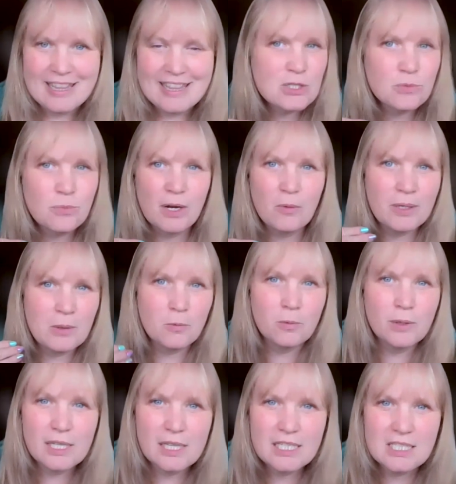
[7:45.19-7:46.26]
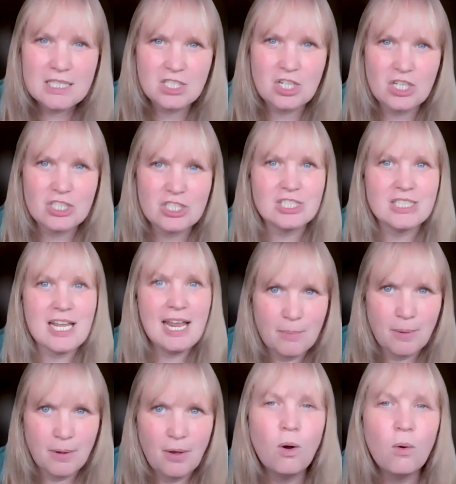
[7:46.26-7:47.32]
This is where we really start to
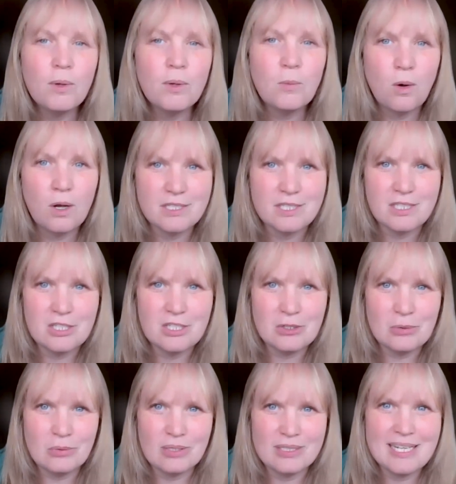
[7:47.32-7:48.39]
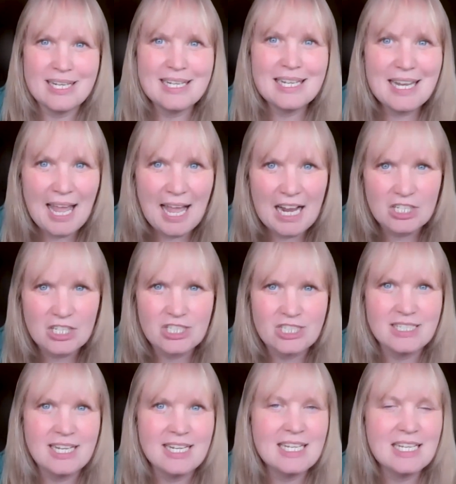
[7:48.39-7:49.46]
shape of what we want to do. Taking
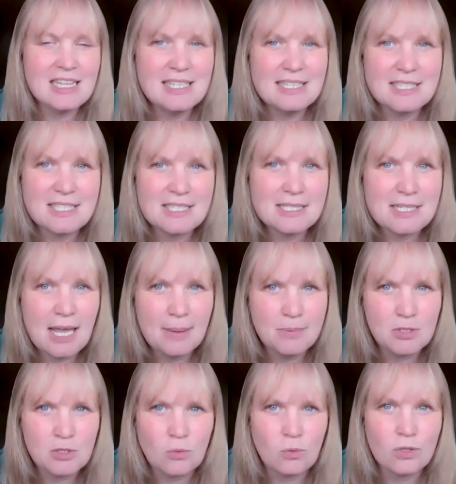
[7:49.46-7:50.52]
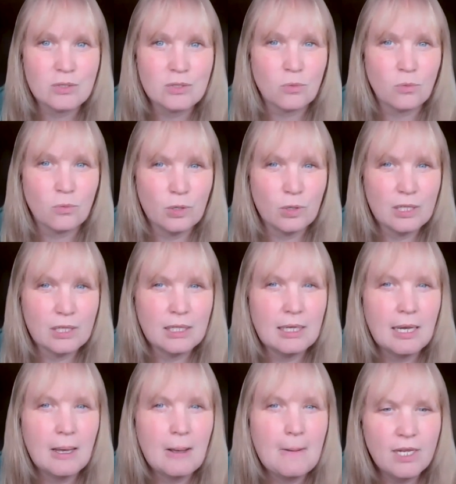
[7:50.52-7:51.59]
action, taking these steps towards
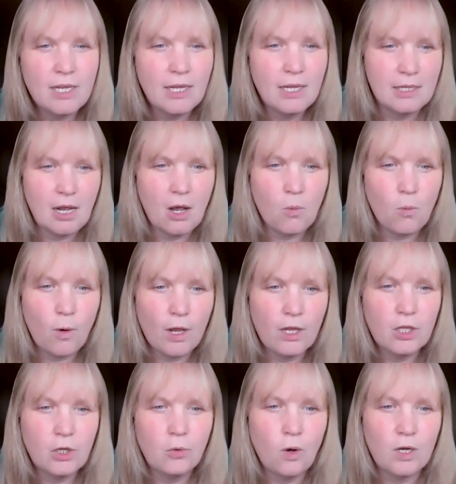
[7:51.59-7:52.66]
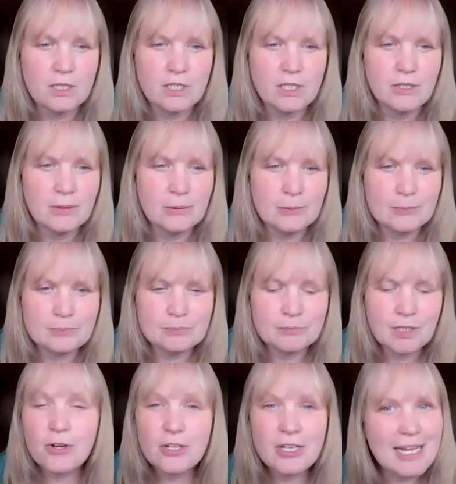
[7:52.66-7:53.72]
really honing in on what you want to do. The
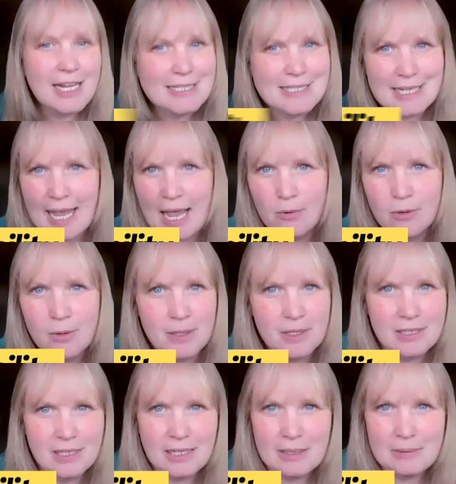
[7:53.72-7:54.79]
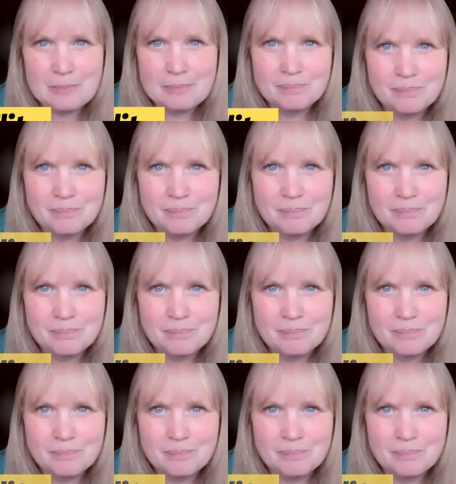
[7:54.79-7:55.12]
third A is accountability.